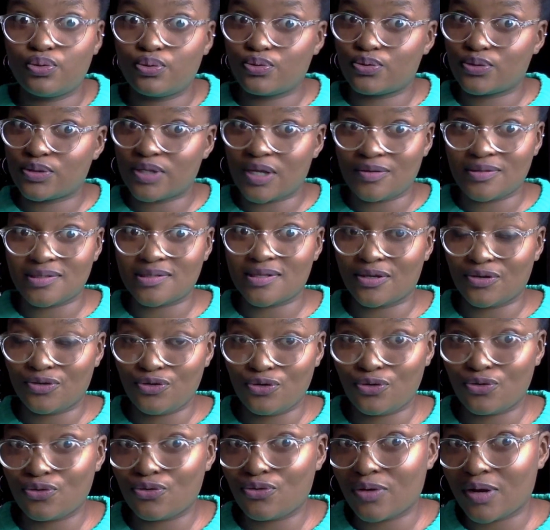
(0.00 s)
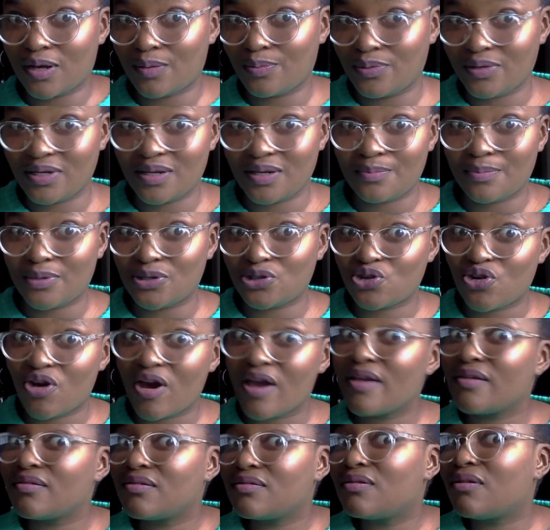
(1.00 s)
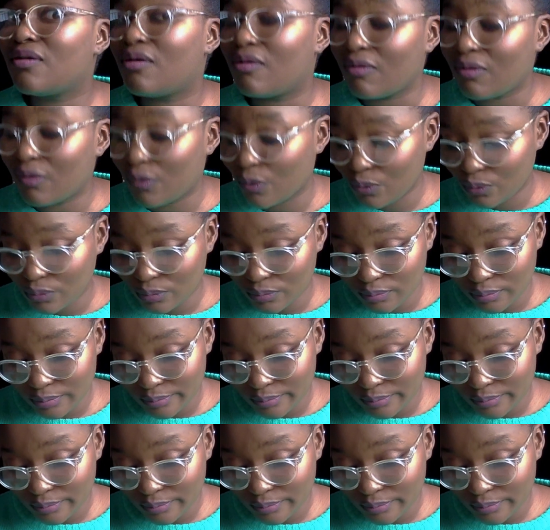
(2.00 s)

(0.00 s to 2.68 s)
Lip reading: sounds like you grew up in a patriarchal home.